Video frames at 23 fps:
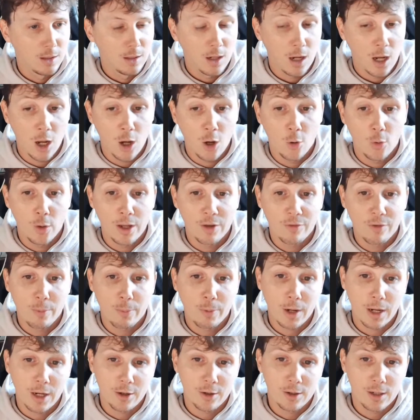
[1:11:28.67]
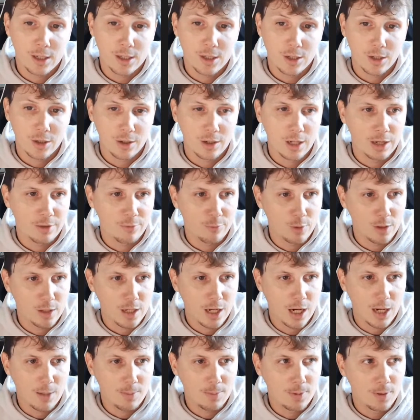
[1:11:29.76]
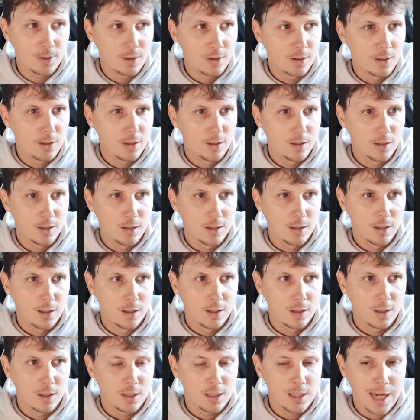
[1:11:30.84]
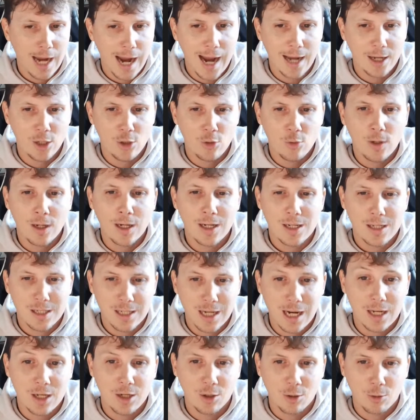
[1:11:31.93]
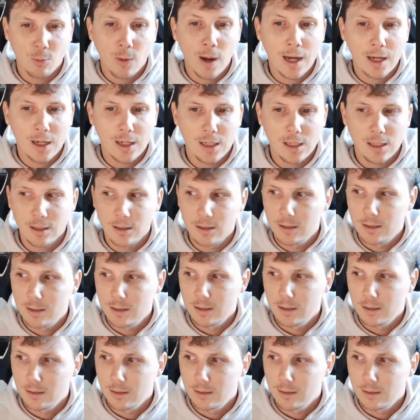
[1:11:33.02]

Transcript: Oh, if a player gets hurt, like with Cup? Yeah, you get to set your rankings.